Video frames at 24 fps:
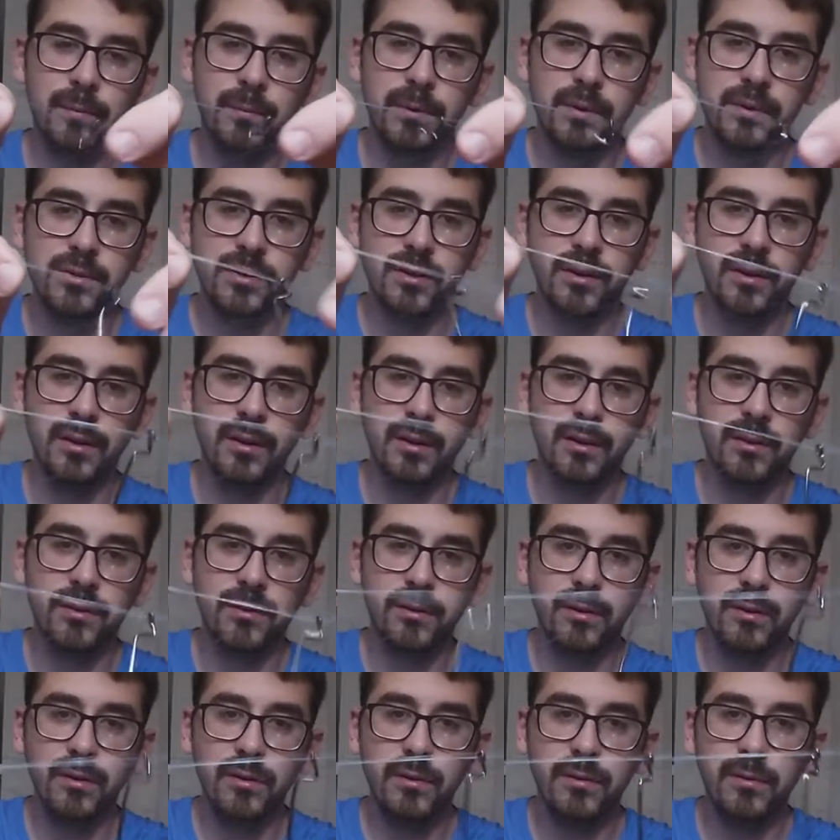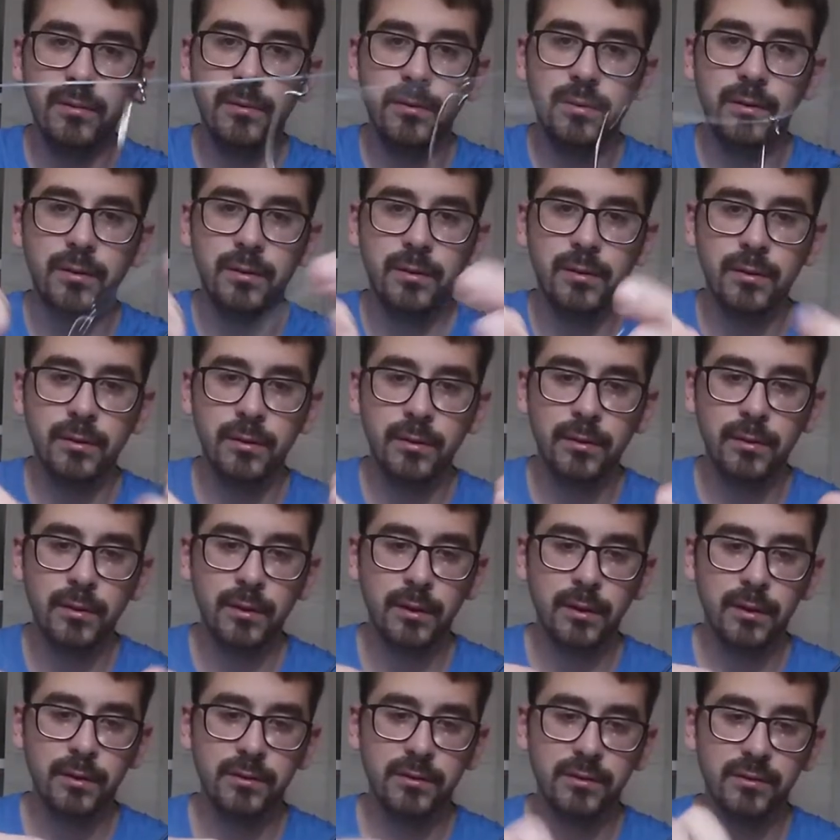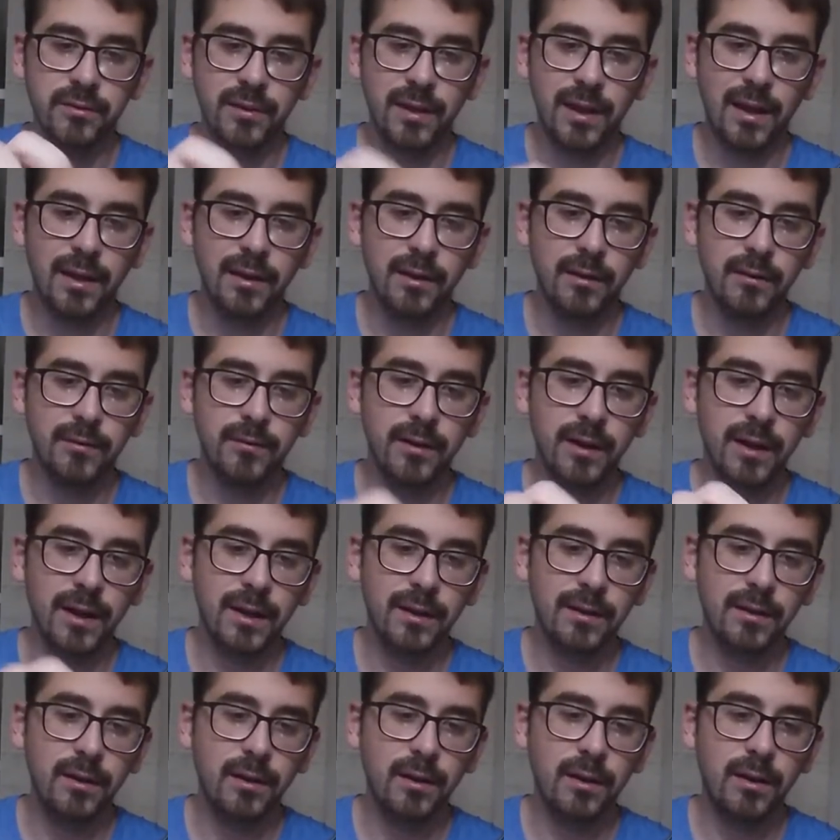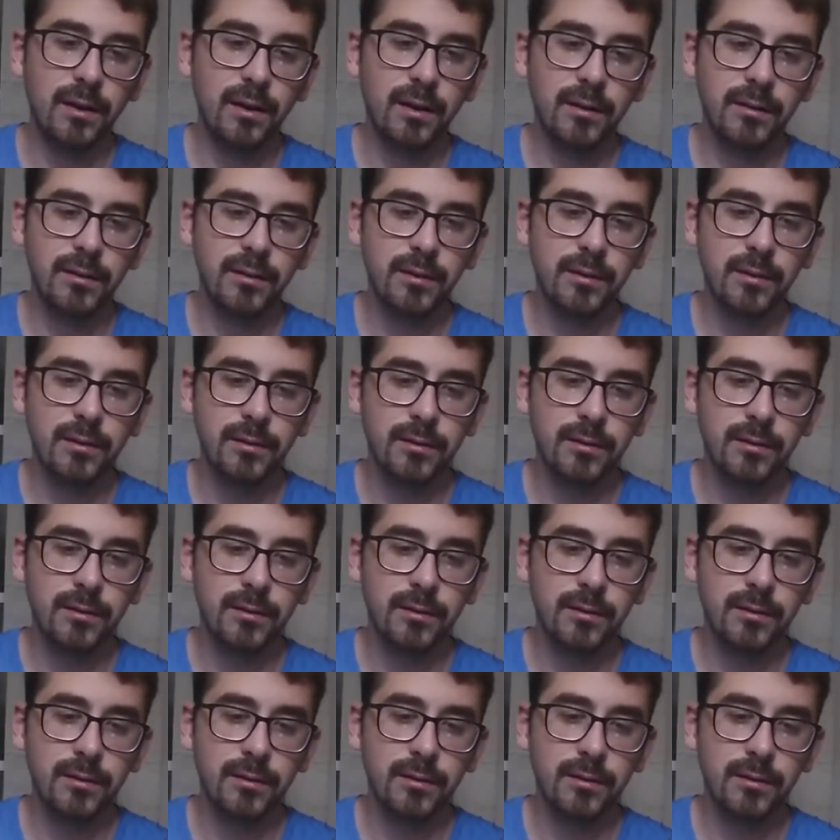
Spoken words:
Put your hook through, just tie an overhand knot.